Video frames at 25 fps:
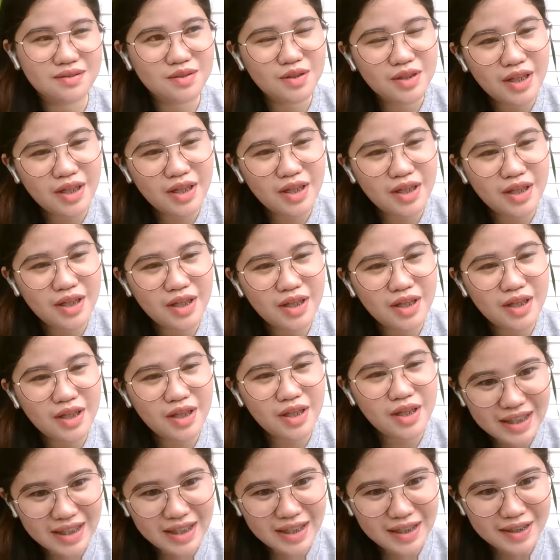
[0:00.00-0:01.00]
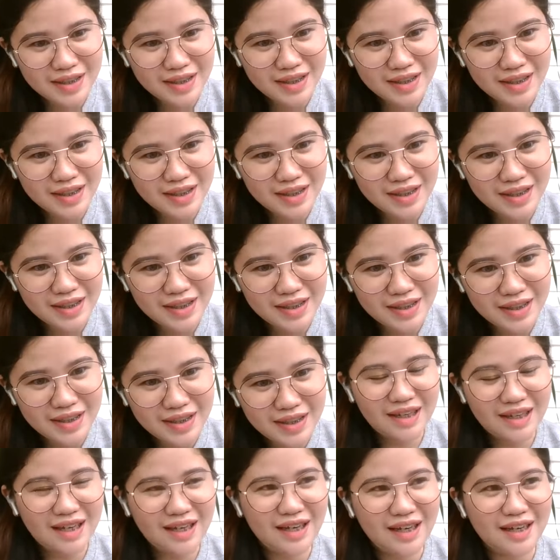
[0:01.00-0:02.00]
Collaborating,
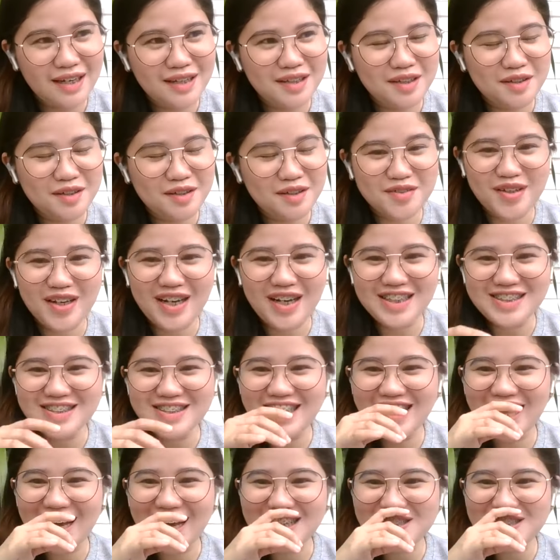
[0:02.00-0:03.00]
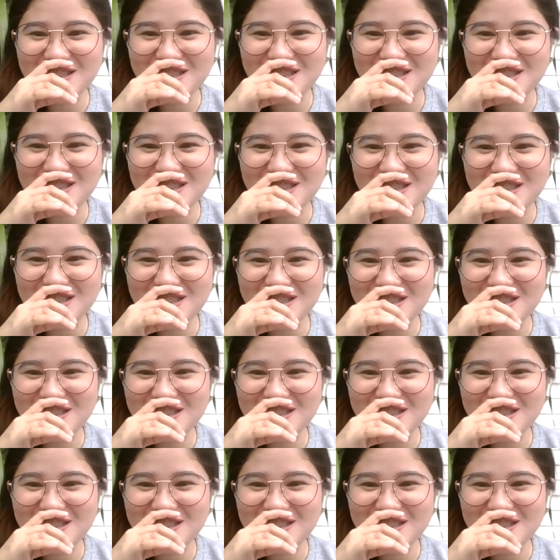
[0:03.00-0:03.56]
and I forgot the last one. No.